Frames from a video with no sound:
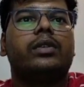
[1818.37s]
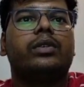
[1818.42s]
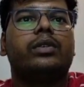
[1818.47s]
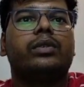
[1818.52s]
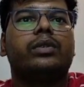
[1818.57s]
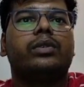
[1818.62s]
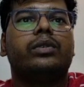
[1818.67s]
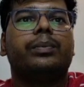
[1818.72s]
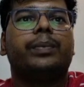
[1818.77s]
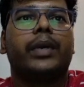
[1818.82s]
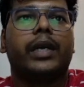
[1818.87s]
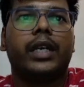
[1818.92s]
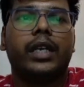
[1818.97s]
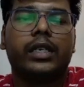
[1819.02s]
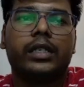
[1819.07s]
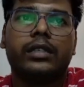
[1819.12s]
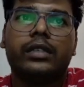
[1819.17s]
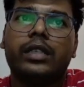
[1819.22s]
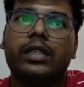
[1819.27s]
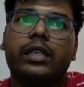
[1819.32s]
to
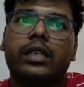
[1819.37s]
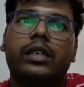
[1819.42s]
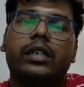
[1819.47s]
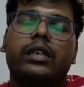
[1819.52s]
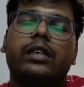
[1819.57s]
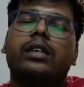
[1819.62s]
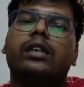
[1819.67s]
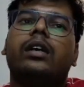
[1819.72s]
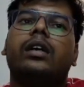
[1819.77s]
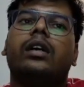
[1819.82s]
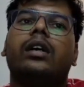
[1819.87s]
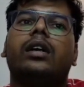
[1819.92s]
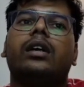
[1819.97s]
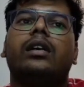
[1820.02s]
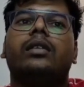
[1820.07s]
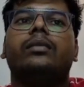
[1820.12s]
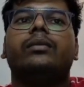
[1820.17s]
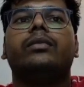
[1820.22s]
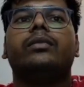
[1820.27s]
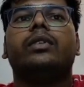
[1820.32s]
predict
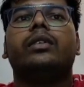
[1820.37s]
the